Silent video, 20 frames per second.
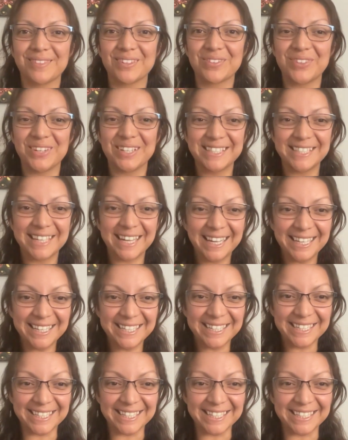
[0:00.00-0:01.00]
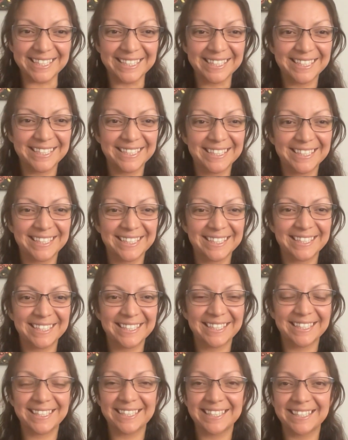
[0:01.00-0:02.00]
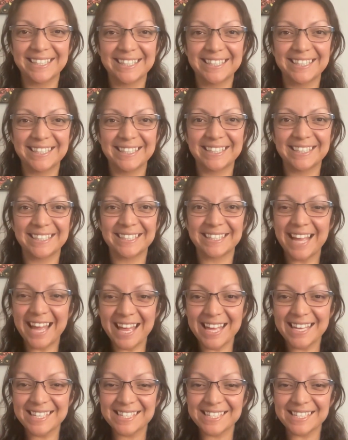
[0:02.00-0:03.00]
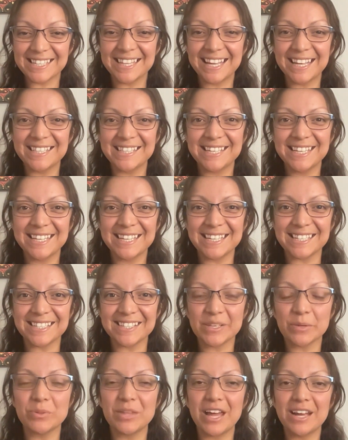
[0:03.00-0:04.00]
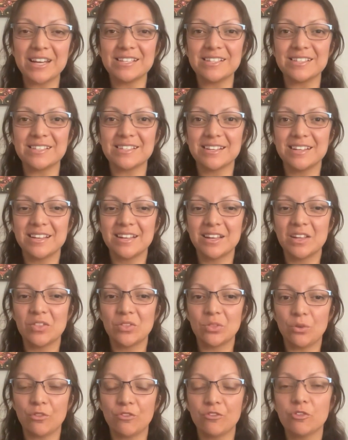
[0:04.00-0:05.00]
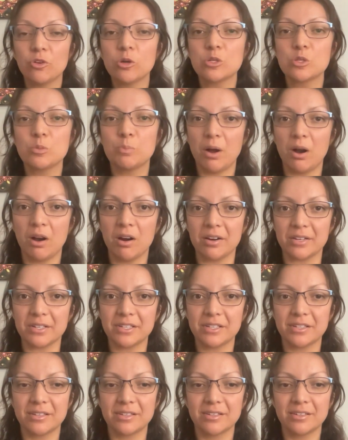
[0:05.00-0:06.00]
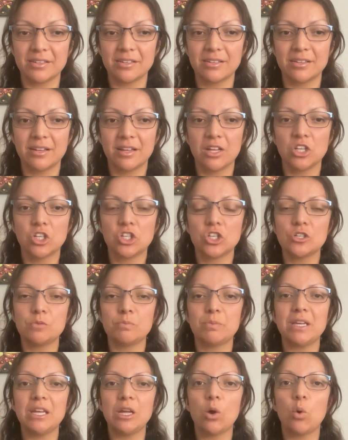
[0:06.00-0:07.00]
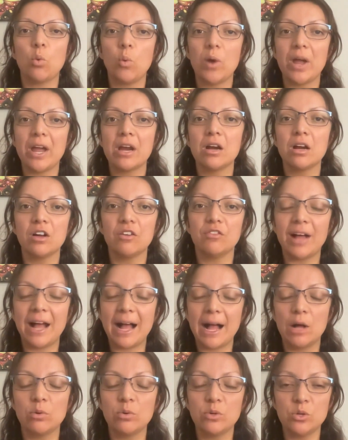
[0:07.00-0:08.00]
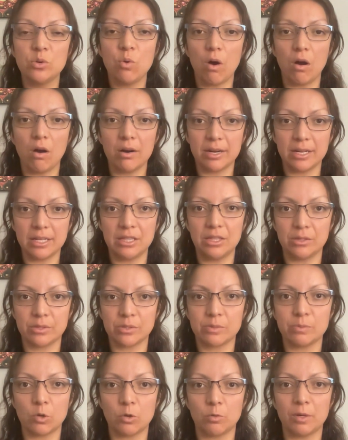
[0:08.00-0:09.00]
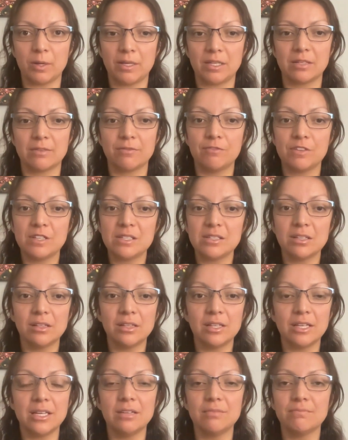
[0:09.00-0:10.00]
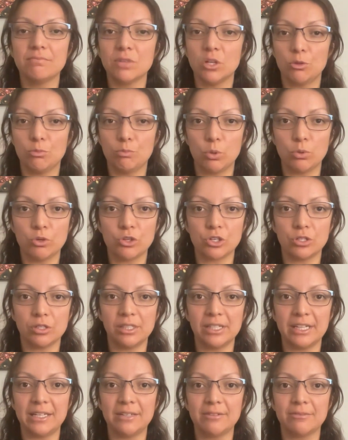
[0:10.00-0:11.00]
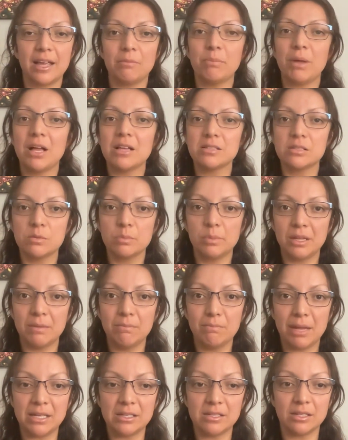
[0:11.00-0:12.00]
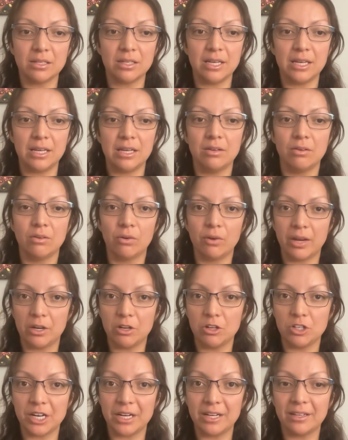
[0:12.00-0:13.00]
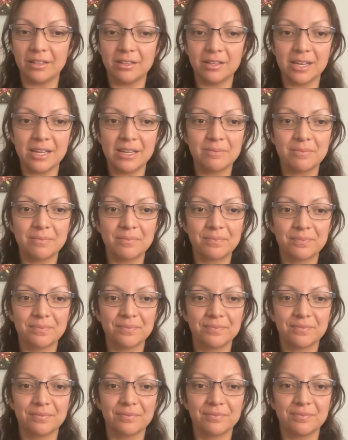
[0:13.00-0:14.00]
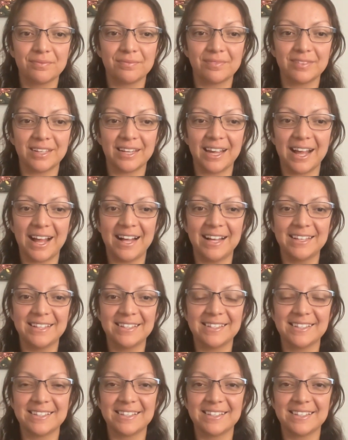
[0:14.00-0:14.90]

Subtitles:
Well done. Yes, and that's it. So that is the first part. Just being aware of how you are in this moment, physically, emotionally, and possibly mentally or energetically. Yeah?